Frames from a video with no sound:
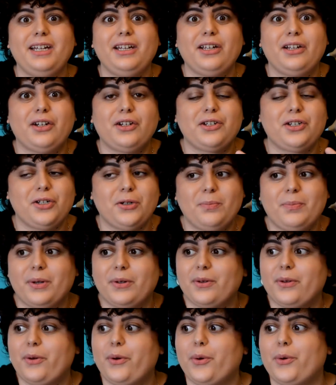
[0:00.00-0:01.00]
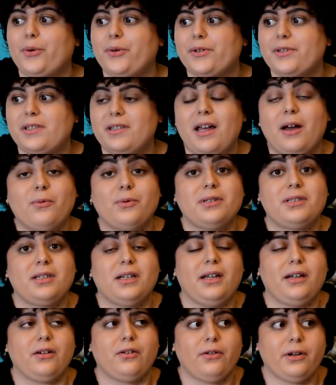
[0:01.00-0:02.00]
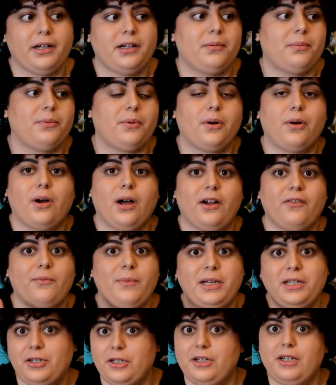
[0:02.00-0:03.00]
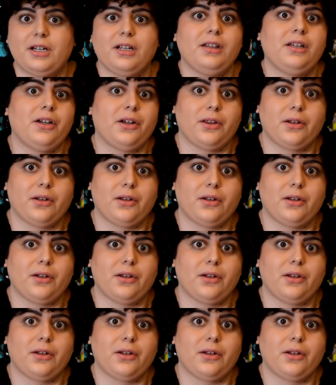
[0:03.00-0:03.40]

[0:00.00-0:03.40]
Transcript: You know, she built the course, that was incredible. I've mentioned it in the